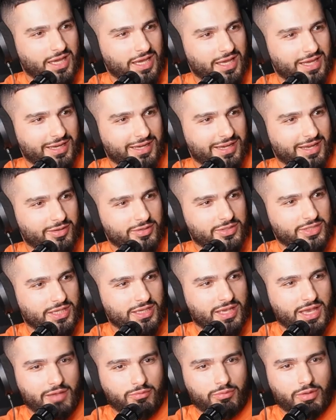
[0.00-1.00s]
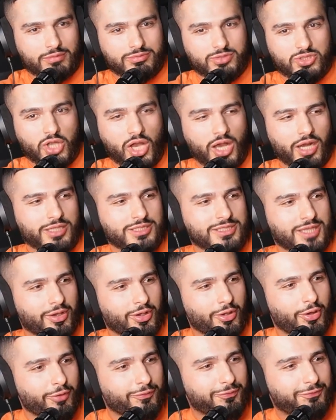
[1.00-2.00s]
And then I was like, yeah, well, Starlink's
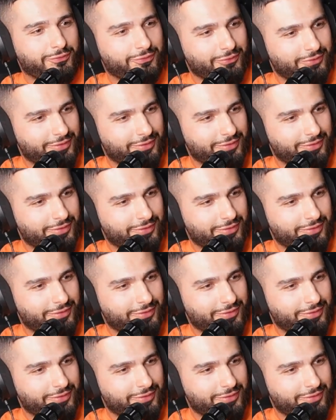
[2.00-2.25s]
going off.